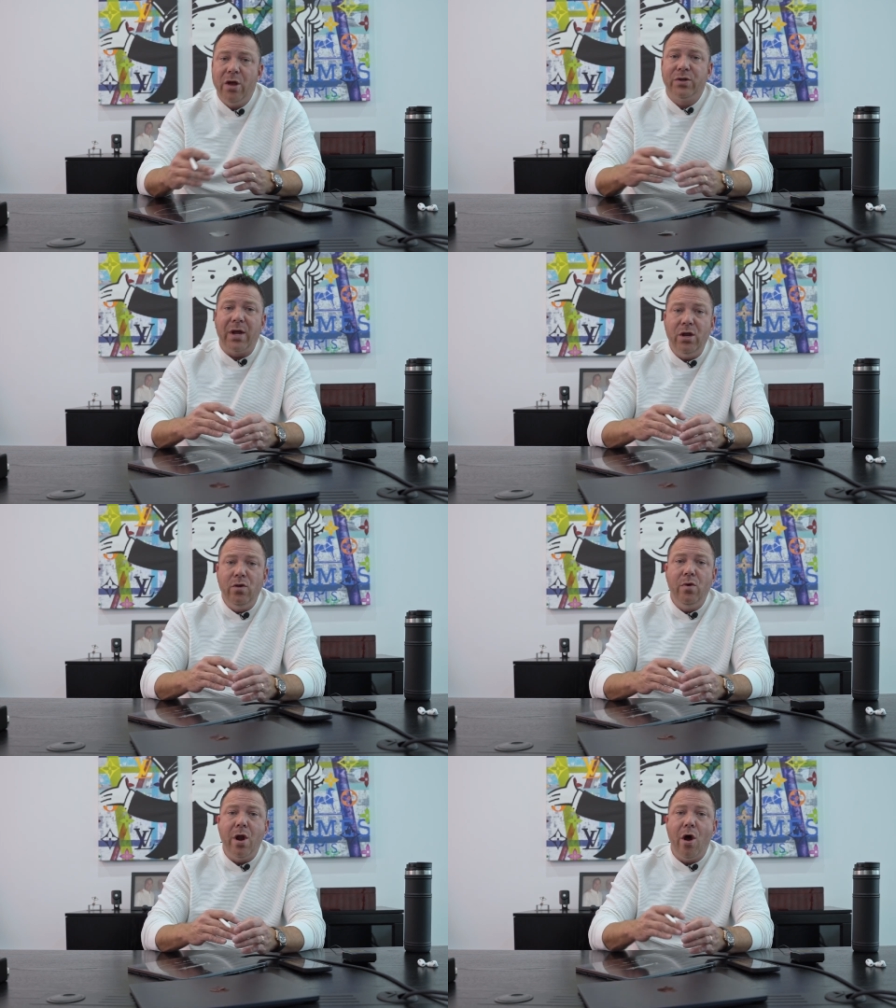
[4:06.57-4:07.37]
so that you
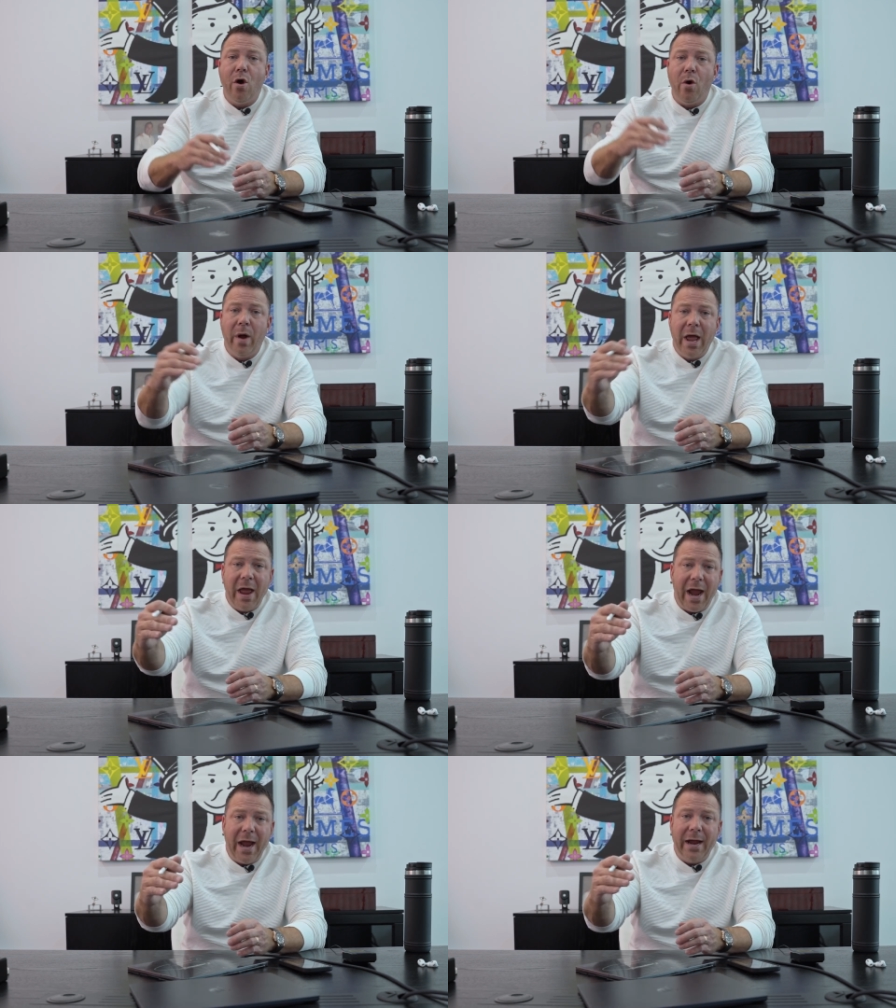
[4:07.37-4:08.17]
know,
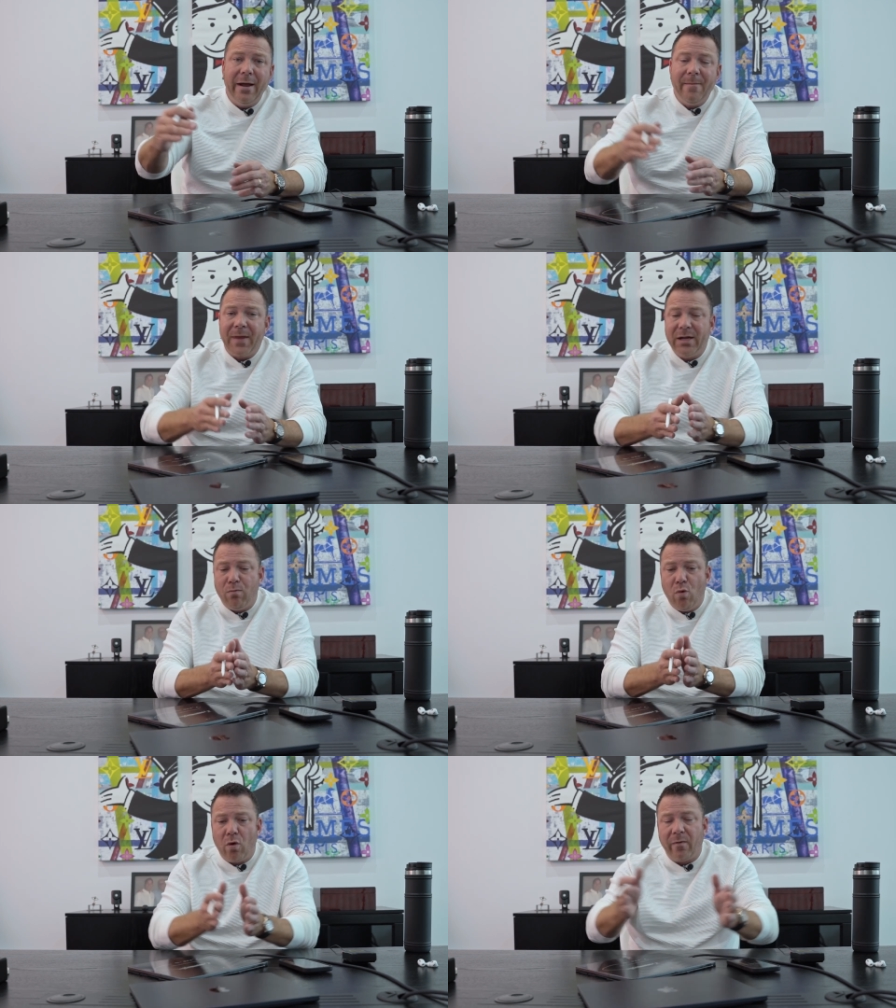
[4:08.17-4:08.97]
hey, it's
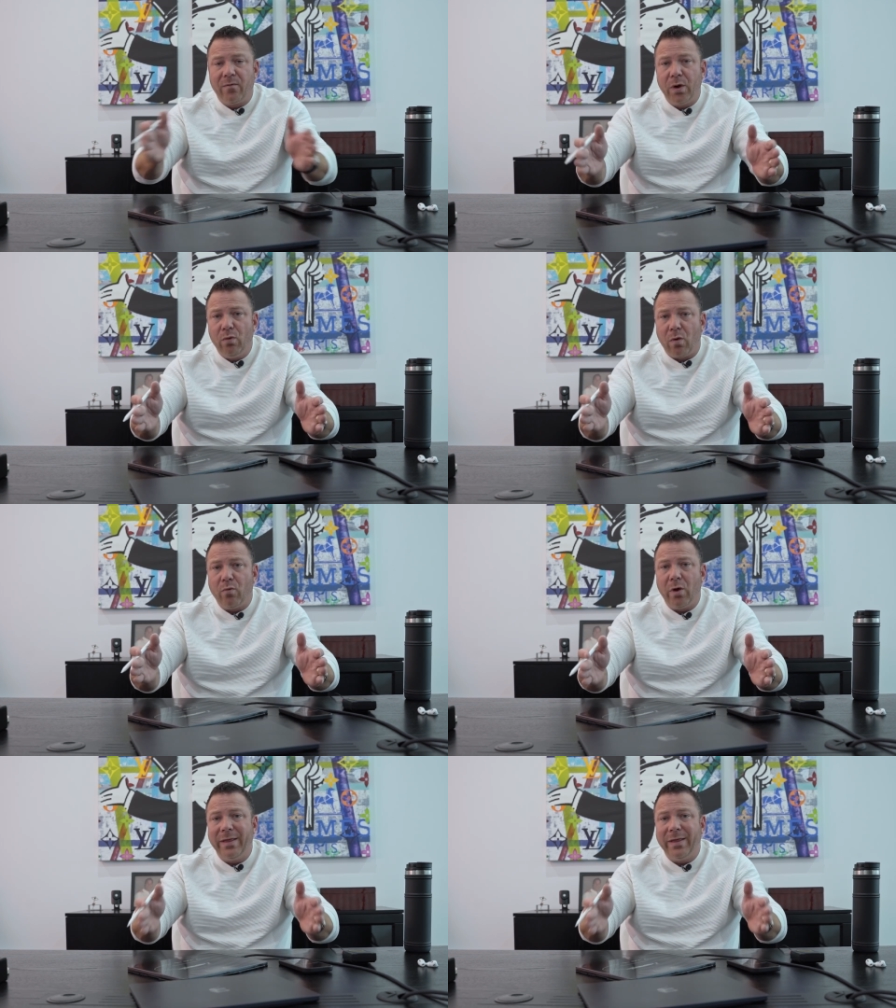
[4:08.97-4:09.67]
more of a free runway.